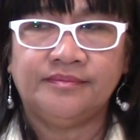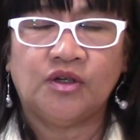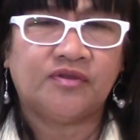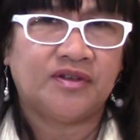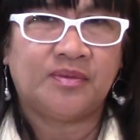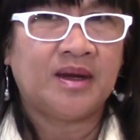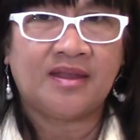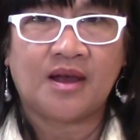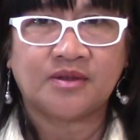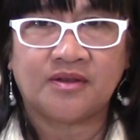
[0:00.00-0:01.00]
over
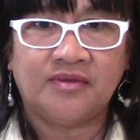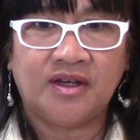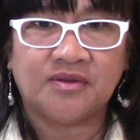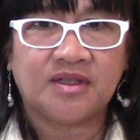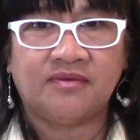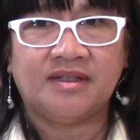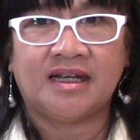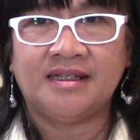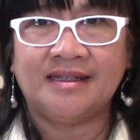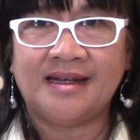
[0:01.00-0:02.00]
3,000 videos I've
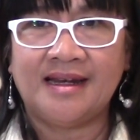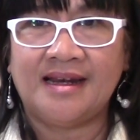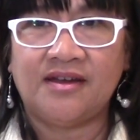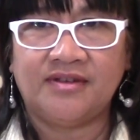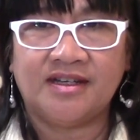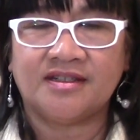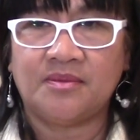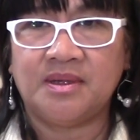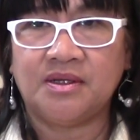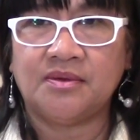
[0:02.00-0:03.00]
done in the 11 years
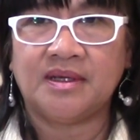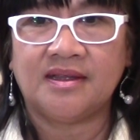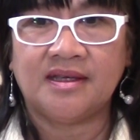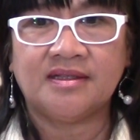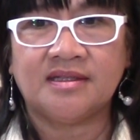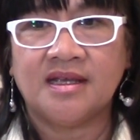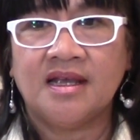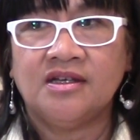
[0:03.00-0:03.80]
I've been doing this.